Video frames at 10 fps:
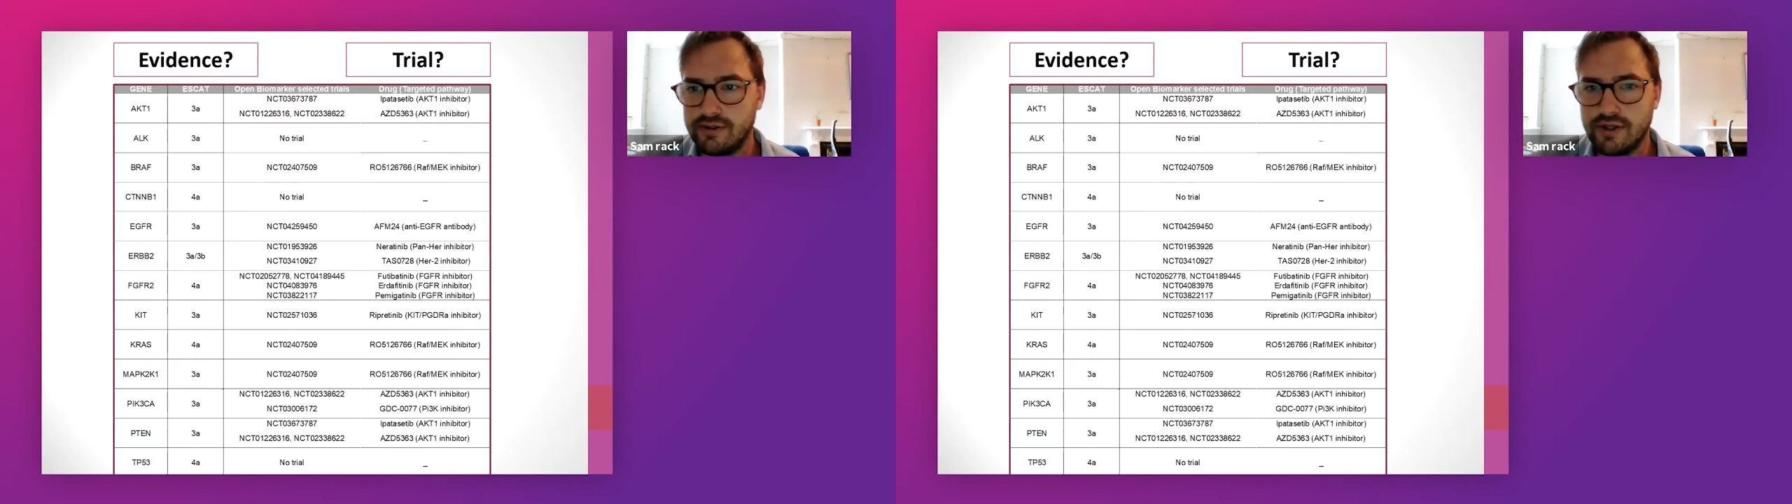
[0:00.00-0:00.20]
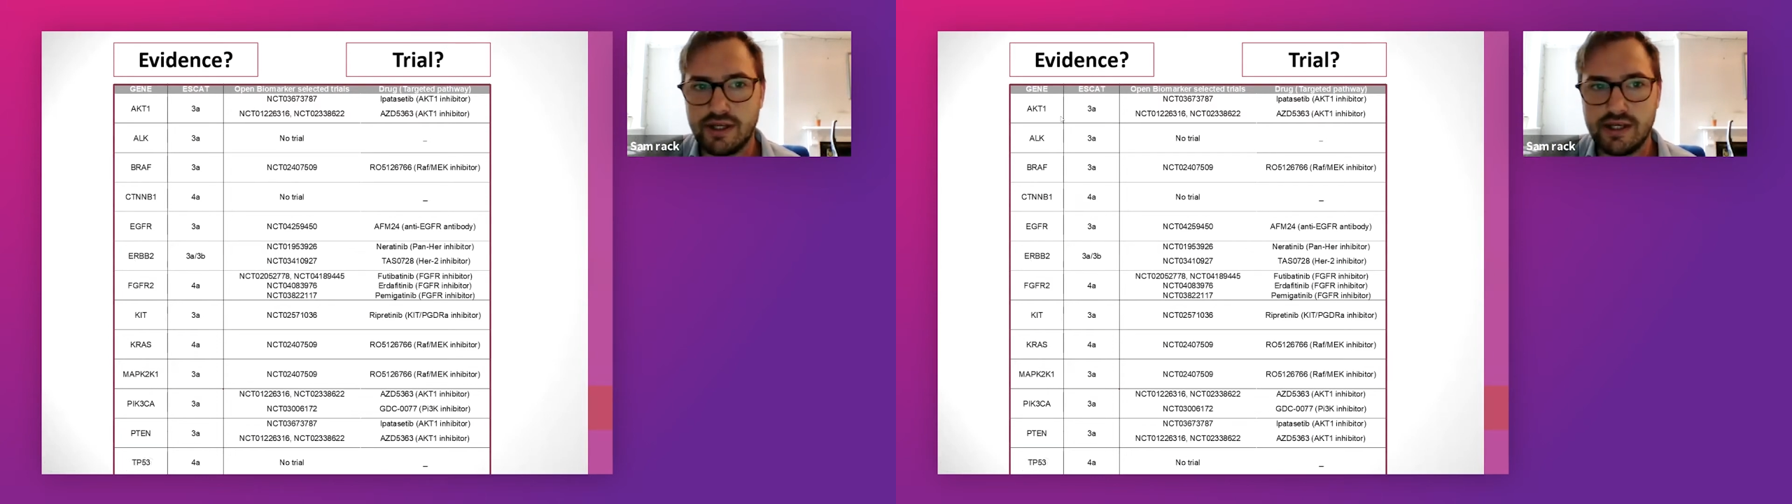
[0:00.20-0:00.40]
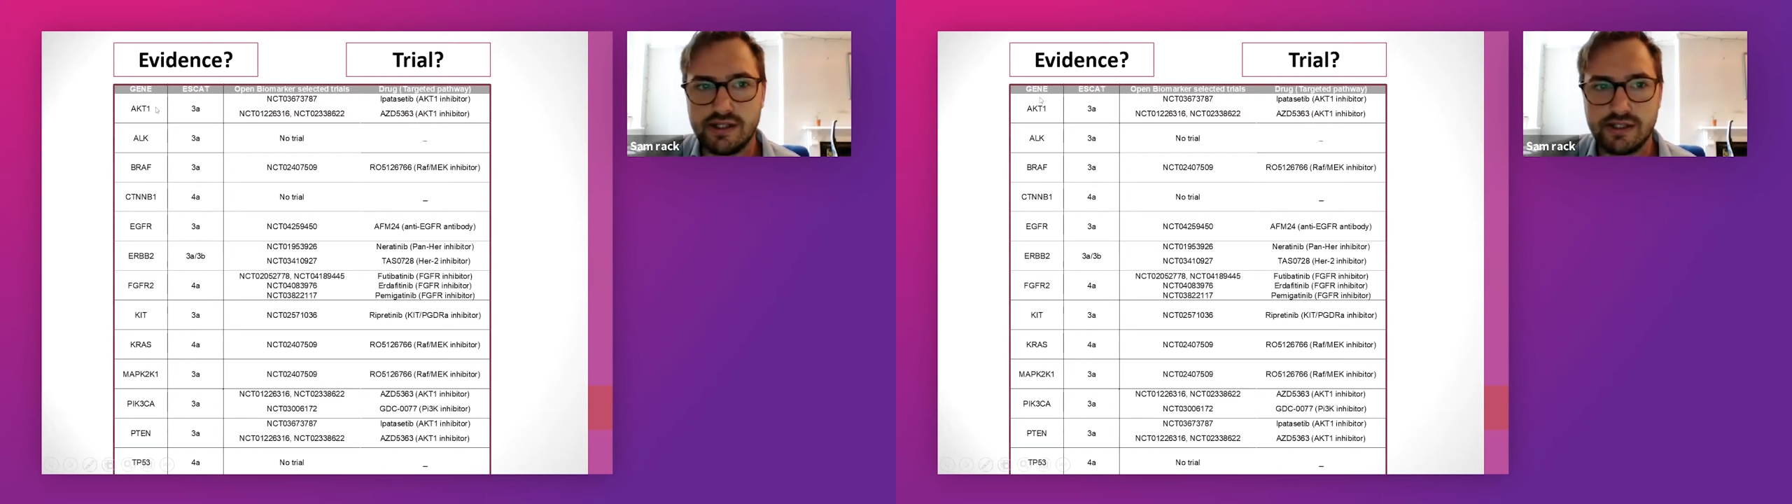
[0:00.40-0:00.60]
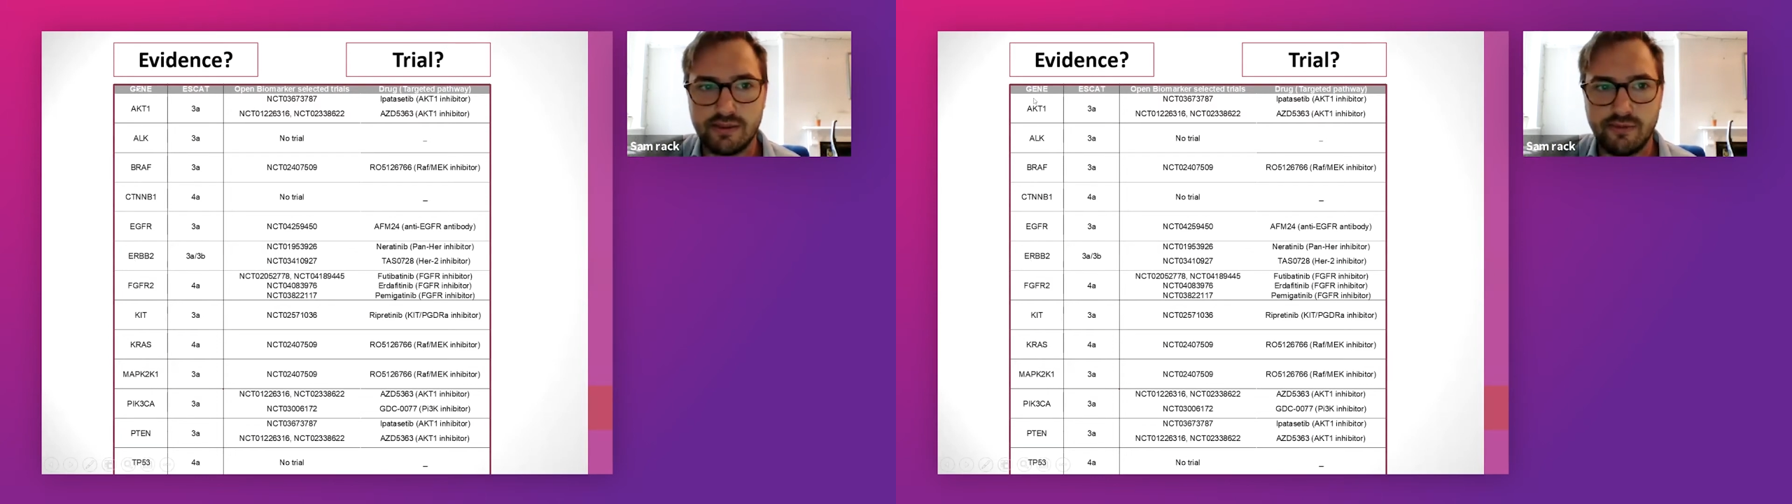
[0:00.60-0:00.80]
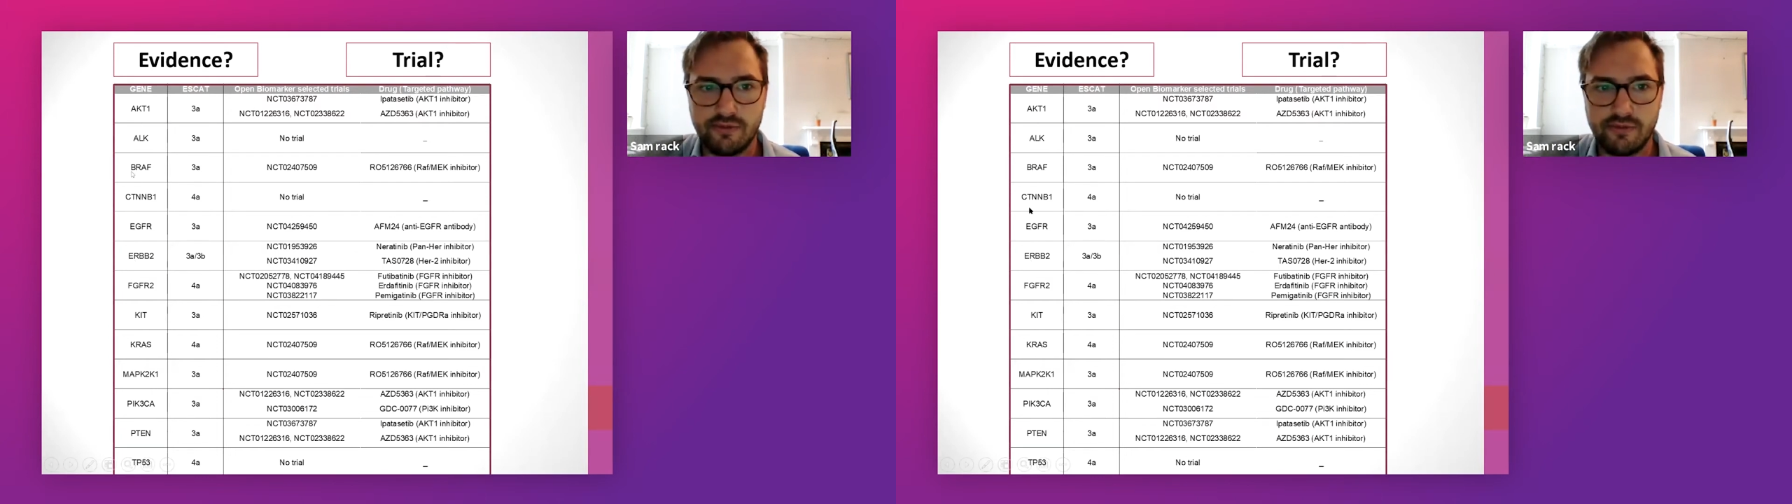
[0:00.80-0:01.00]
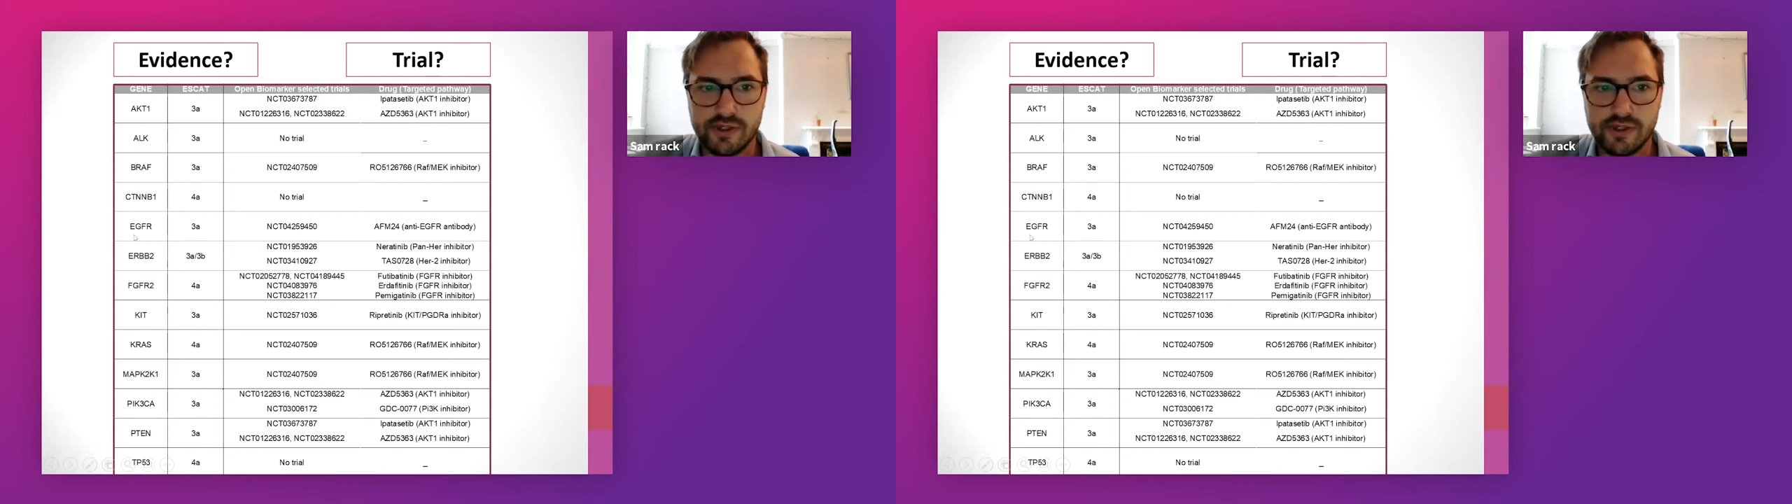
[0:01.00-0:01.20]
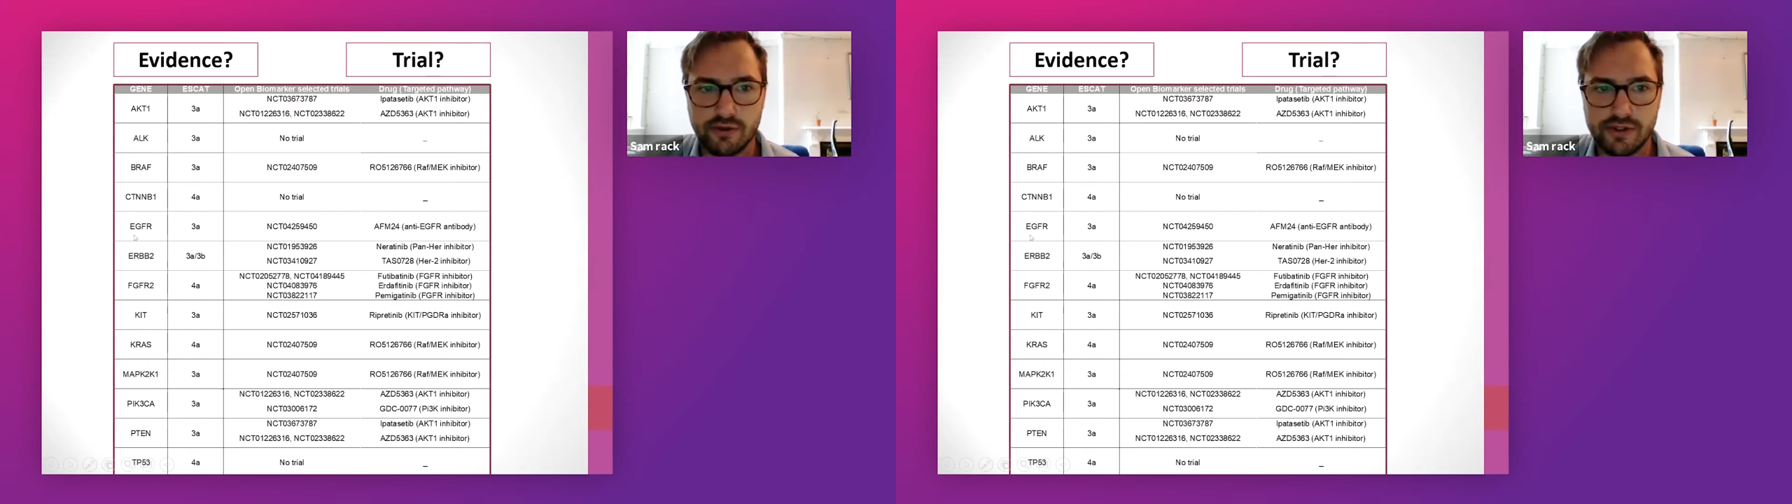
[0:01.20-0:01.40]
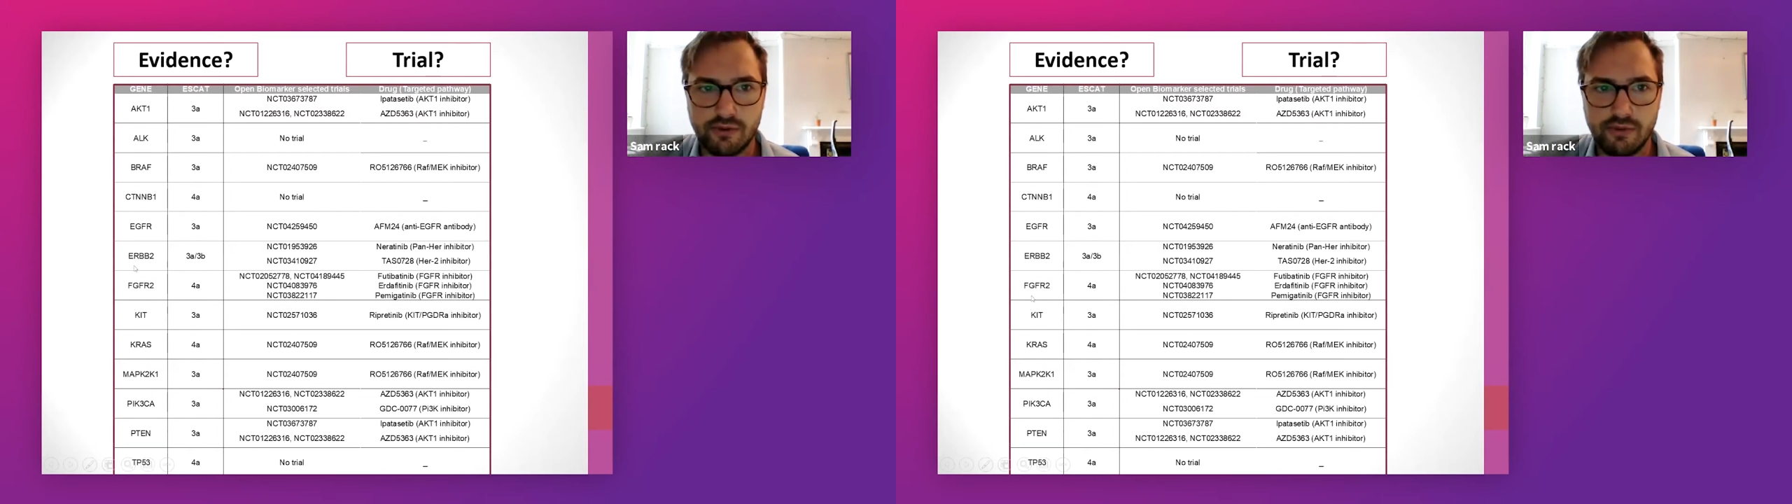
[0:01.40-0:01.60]
So these are some of the
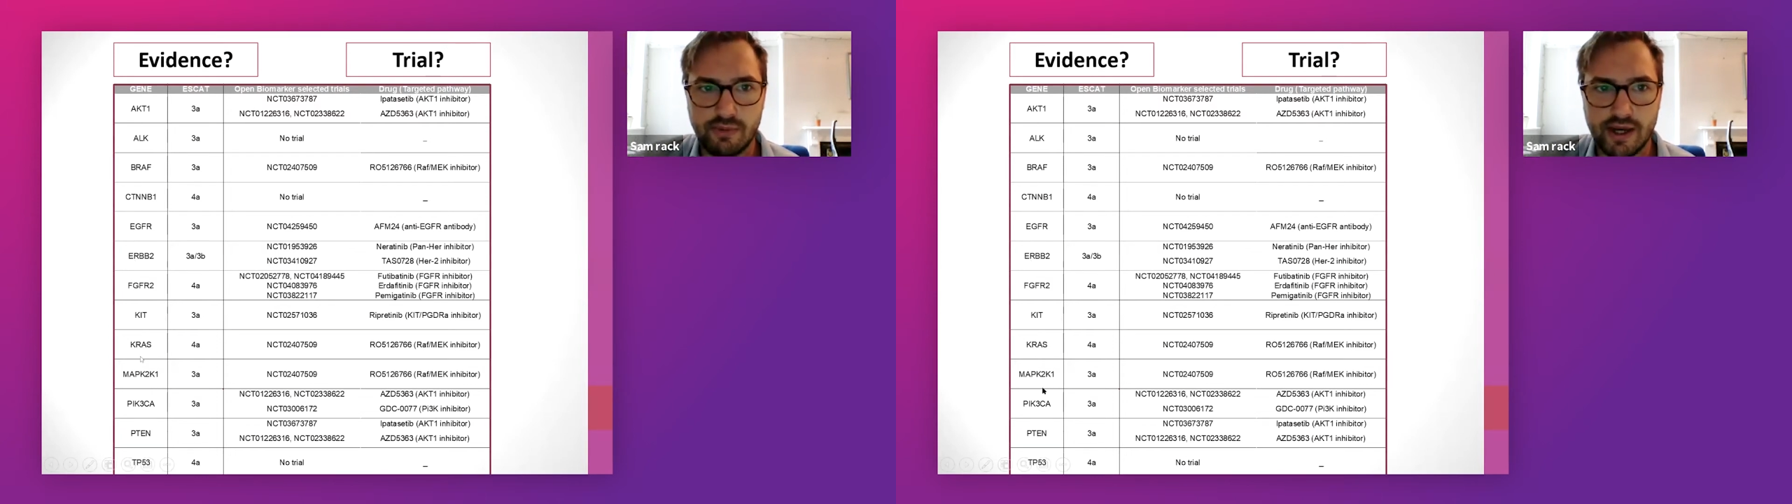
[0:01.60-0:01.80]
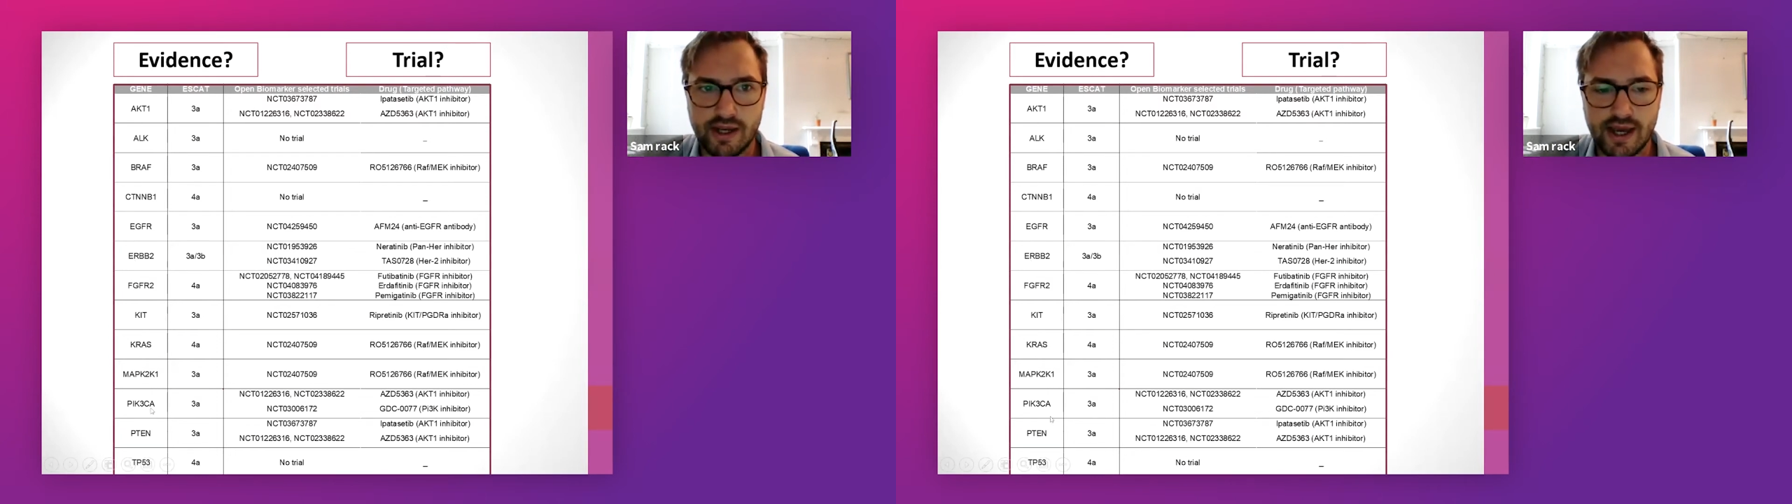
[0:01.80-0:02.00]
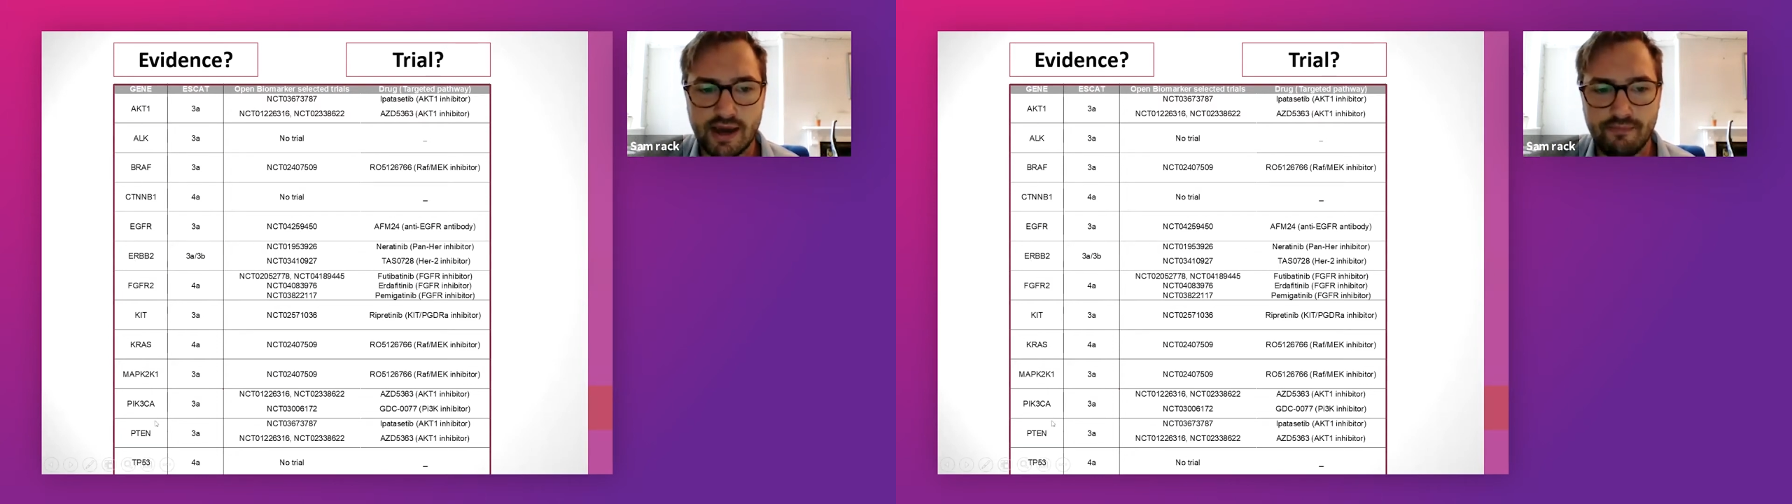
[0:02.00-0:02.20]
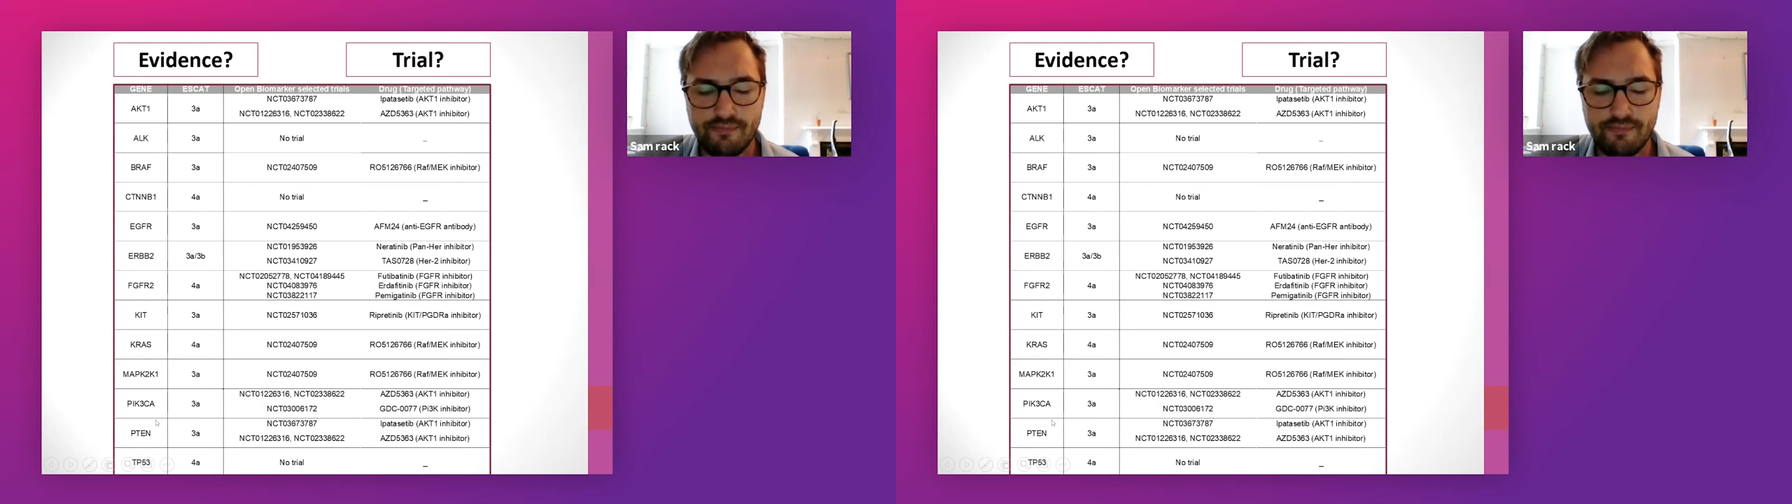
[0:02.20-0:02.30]
results that we might get.